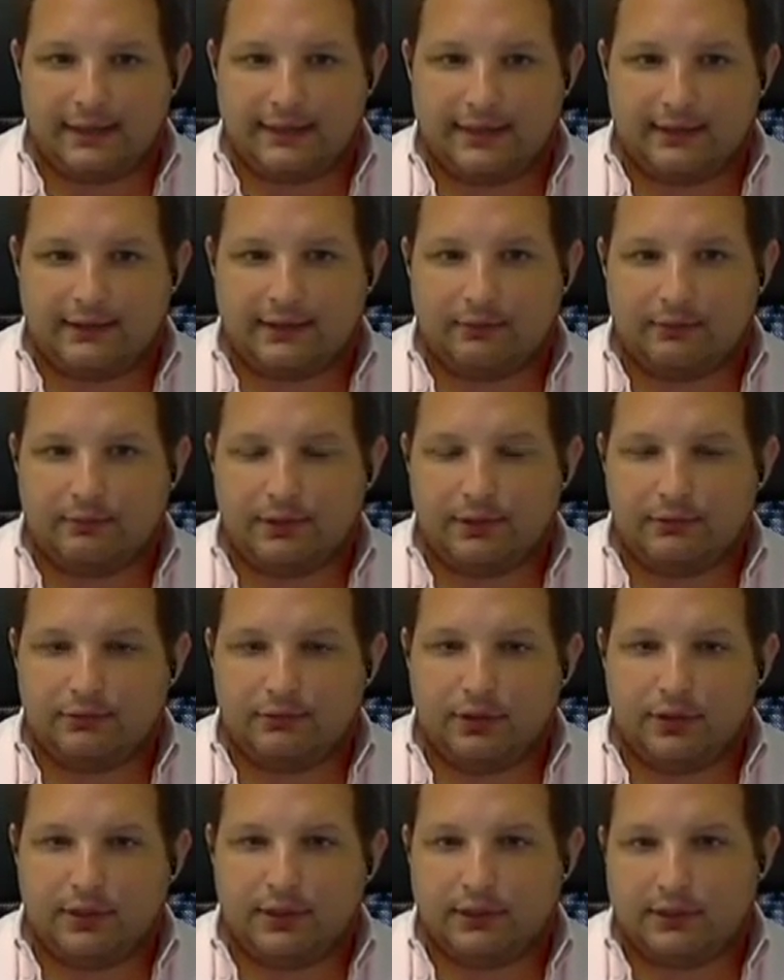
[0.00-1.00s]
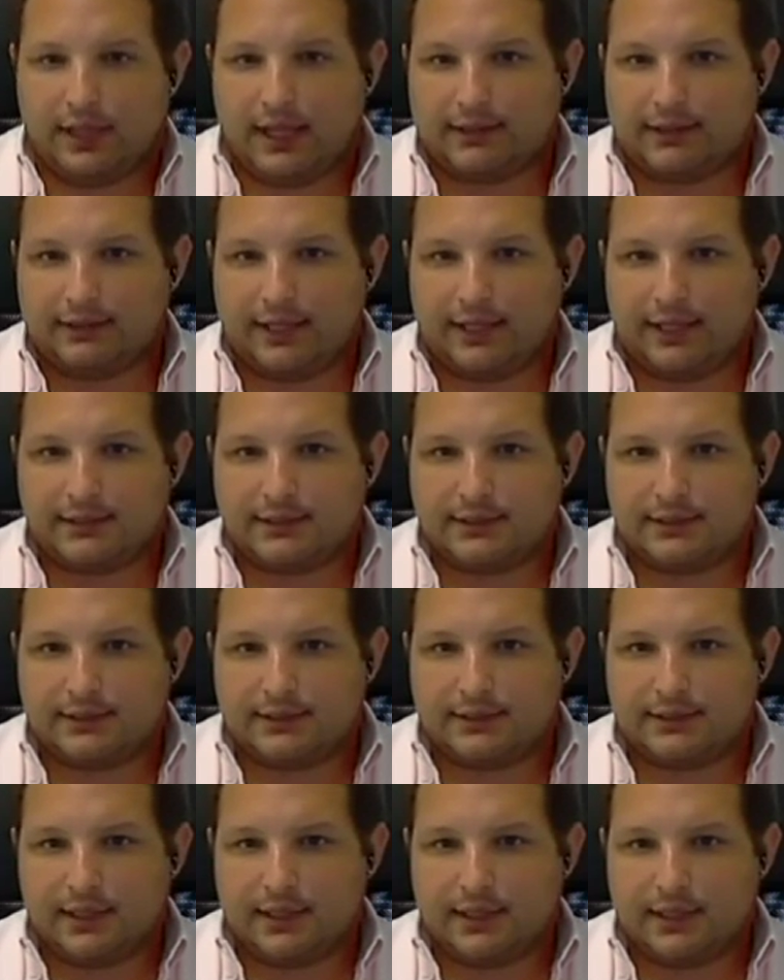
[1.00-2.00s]
And I think that when you look at that,
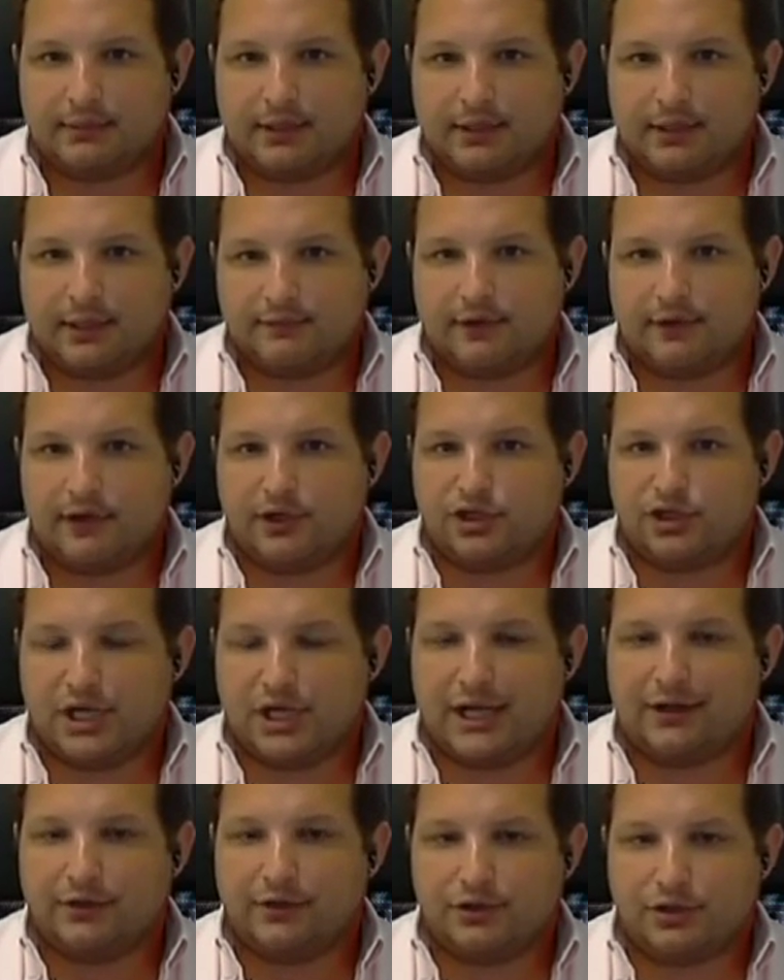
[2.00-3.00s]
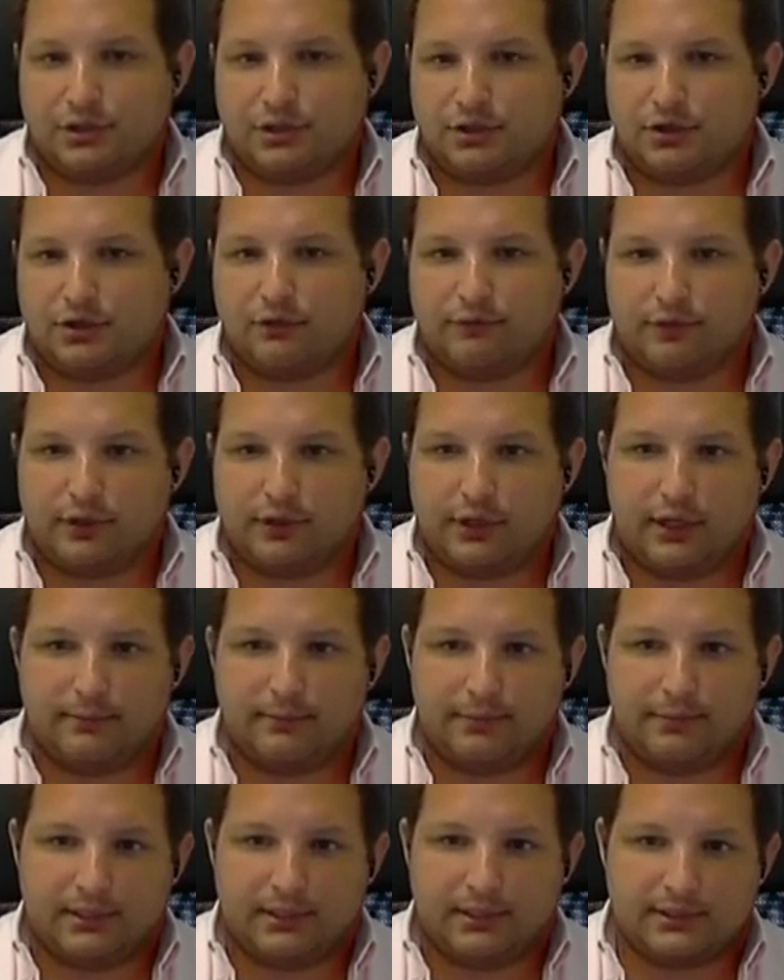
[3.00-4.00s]
that's something that's very challenging to
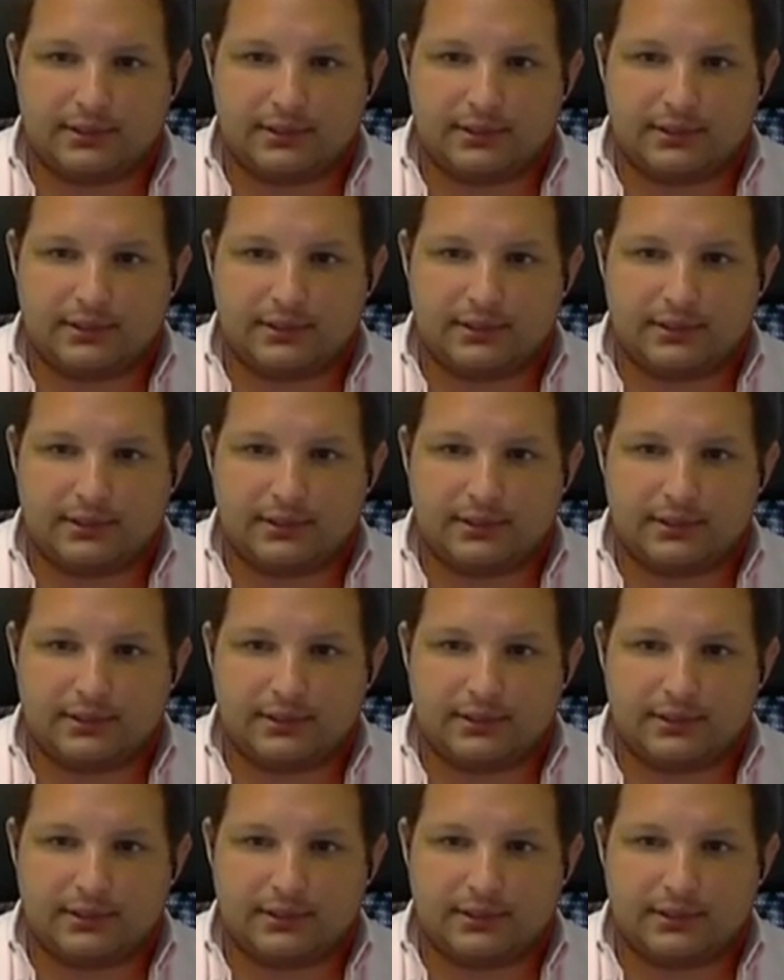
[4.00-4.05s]
overcome,